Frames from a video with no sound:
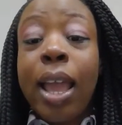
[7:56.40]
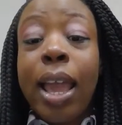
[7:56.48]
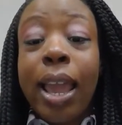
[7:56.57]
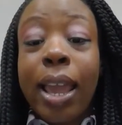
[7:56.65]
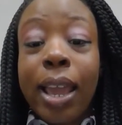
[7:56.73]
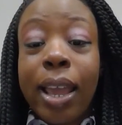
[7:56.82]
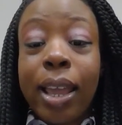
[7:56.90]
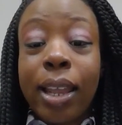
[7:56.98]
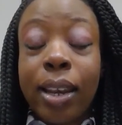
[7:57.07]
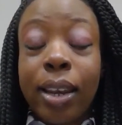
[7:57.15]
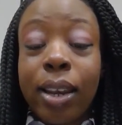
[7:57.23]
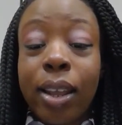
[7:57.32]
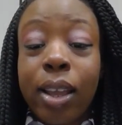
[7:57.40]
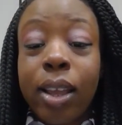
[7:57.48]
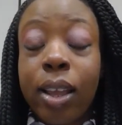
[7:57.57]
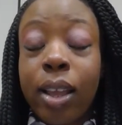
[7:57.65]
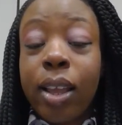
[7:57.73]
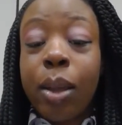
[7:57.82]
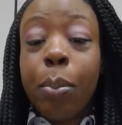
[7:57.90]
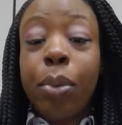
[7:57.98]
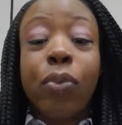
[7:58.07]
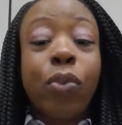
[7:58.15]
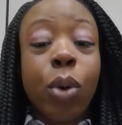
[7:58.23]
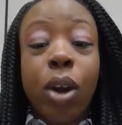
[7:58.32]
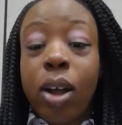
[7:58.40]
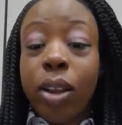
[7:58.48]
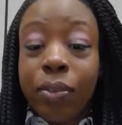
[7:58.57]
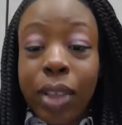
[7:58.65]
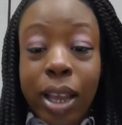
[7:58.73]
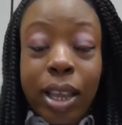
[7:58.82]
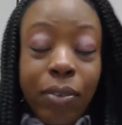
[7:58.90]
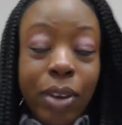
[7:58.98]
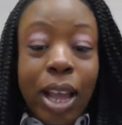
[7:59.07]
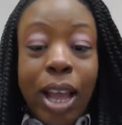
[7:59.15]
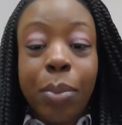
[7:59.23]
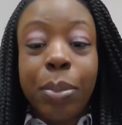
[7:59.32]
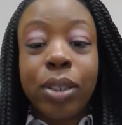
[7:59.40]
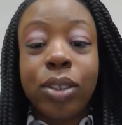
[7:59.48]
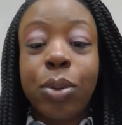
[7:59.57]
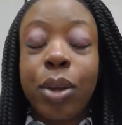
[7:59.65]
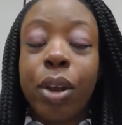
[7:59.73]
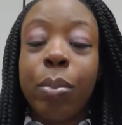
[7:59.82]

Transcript: And before all of that even happens, you and your